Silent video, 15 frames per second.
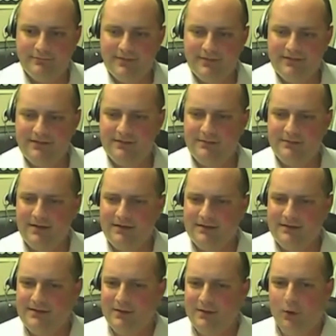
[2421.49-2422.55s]
It's
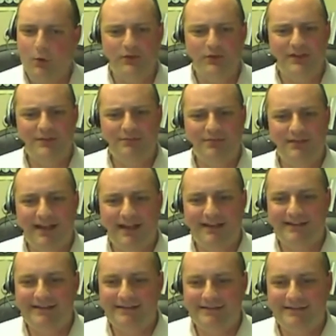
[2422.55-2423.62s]
about the only
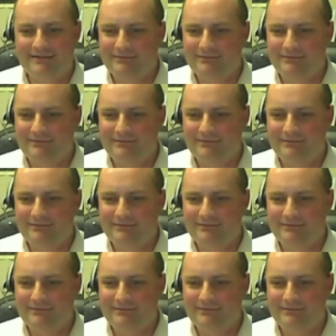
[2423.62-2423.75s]
planet.